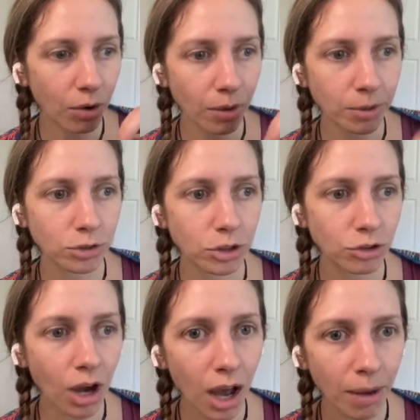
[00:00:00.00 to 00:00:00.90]
hormones to
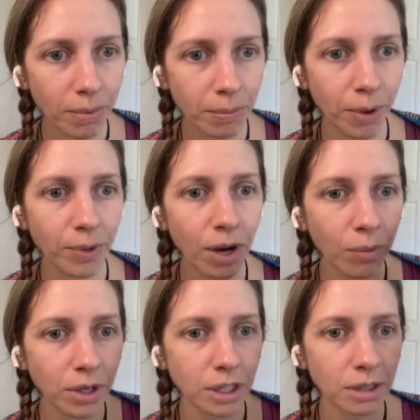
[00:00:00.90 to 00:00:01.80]
drop, but we
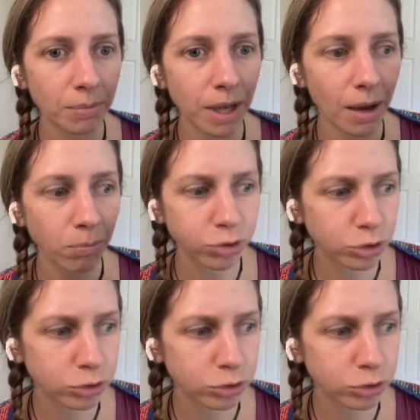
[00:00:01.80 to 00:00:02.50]
don't want it to be a